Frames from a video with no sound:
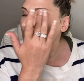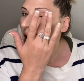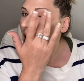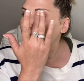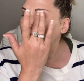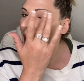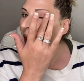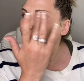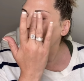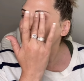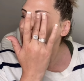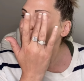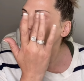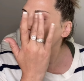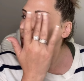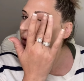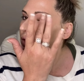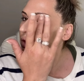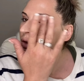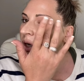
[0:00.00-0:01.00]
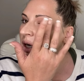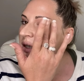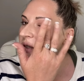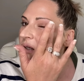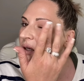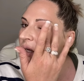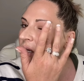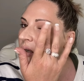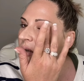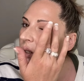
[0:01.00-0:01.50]
And they do dry
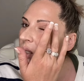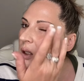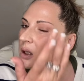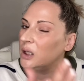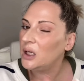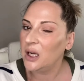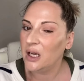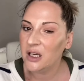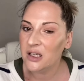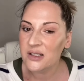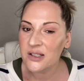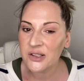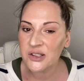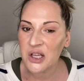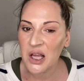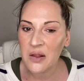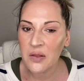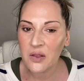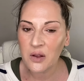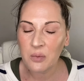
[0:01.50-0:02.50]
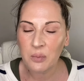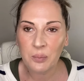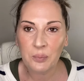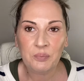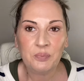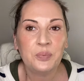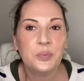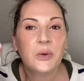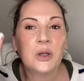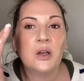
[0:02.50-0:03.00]
down. You don't need to set them
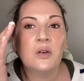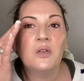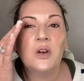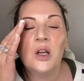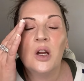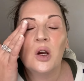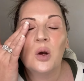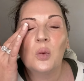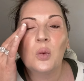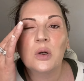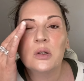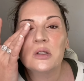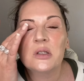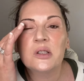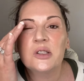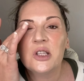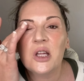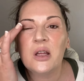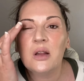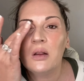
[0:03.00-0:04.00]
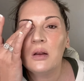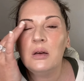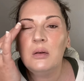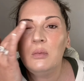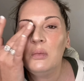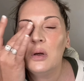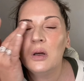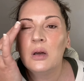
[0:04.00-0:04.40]
if you don't want to set them.